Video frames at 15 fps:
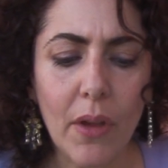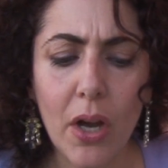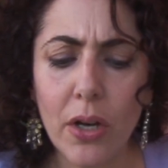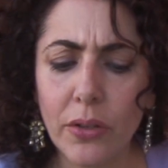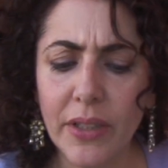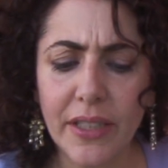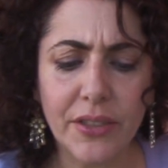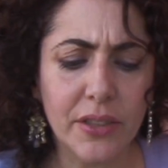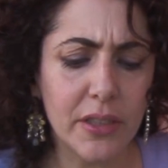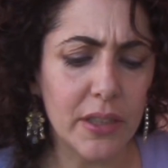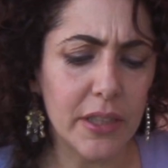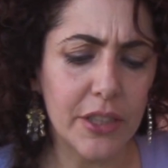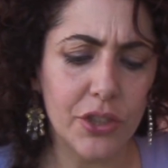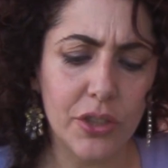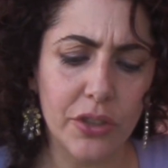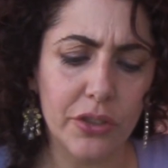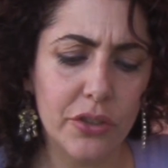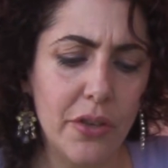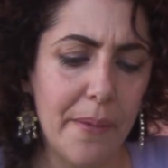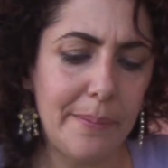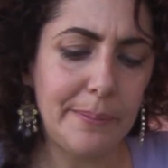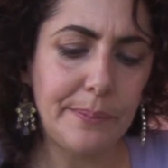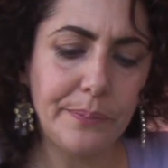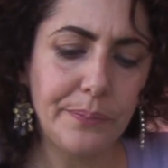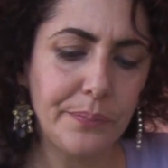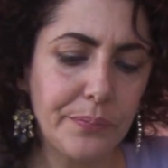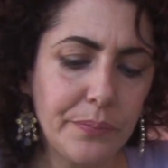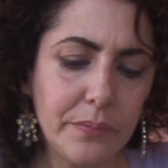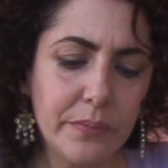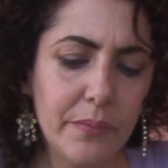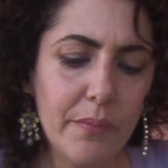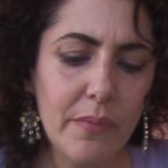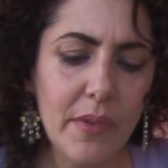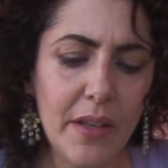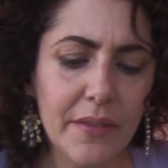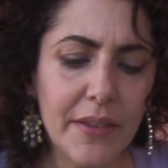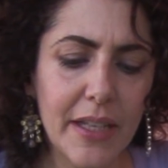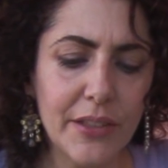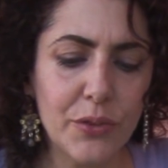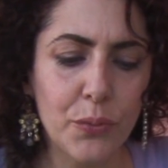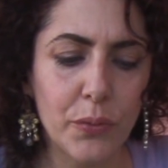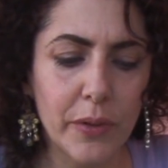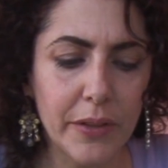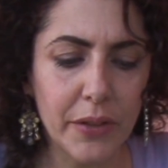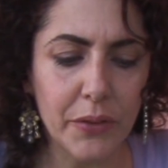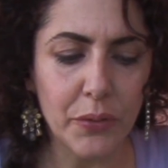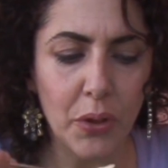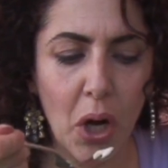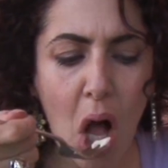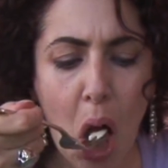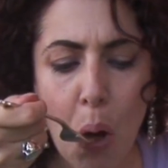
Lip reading: Oh, that's delicious. That's wonderful.